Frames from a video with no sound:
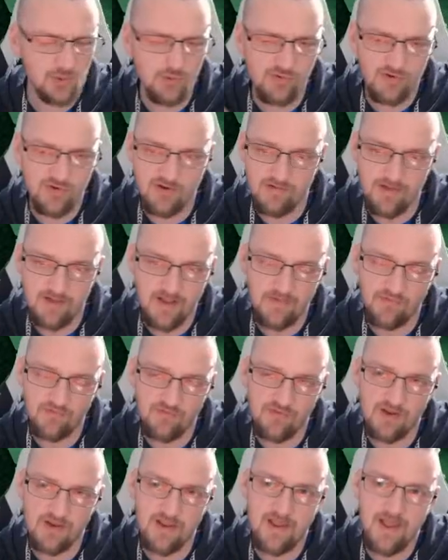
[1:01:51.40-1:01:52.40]
or her
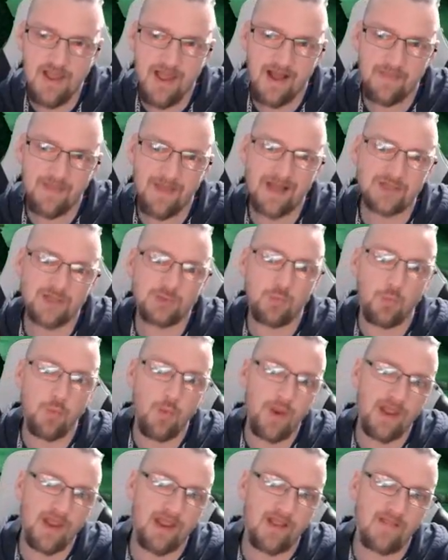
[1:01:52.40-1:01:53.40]
A3. And that's
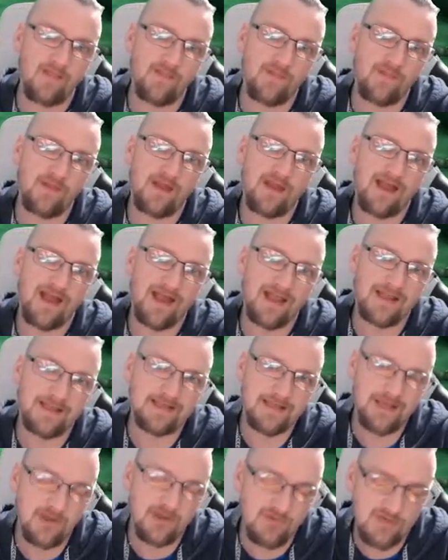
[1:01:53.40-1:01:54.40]
with a
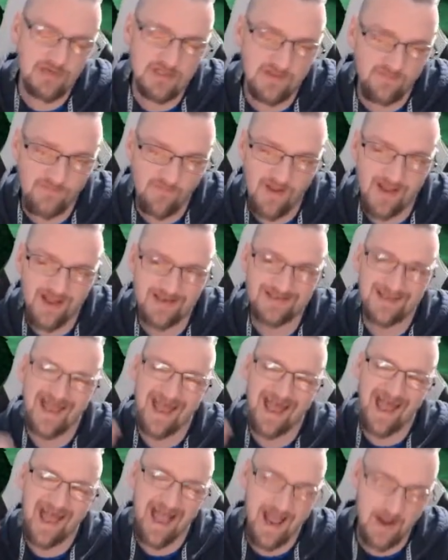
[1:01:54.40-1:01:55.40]
decreased defense
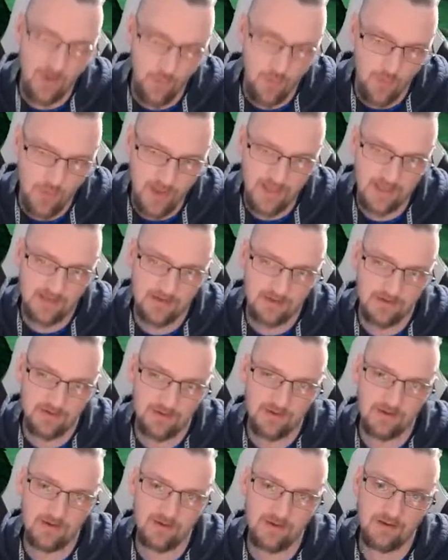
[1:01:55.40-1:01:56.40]
and a
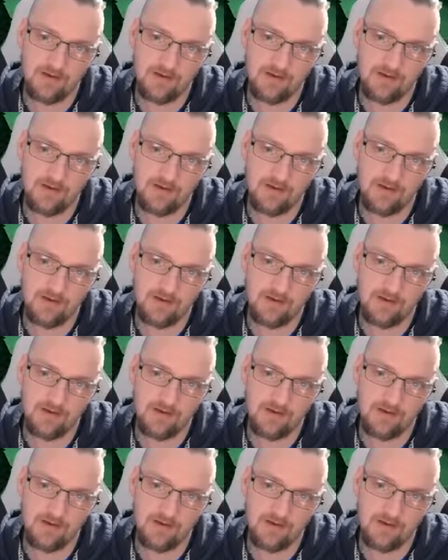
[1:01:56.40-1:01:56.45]
weaken.